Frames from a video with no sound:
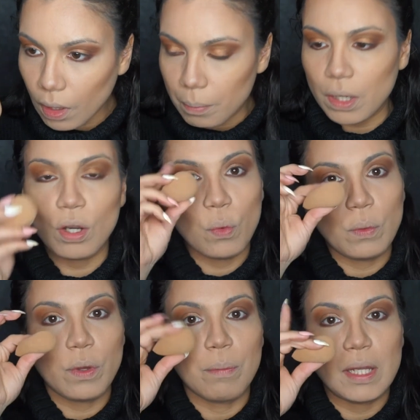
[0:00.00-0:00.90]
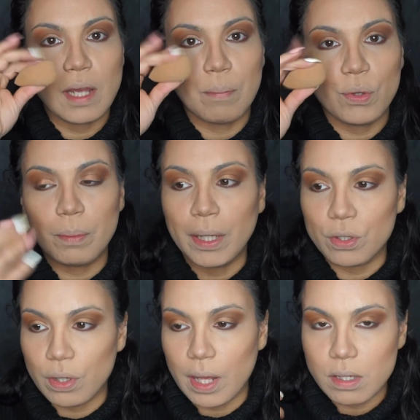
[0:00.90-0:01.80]
I'm going to go in with my damp beauty
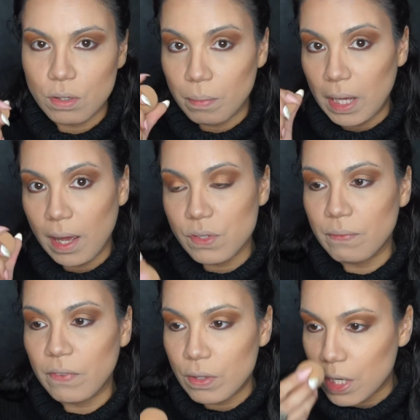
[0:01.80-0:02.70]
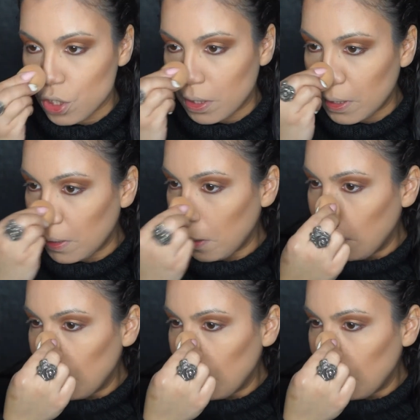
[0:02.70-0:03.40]
blender that still may have some foundation on it,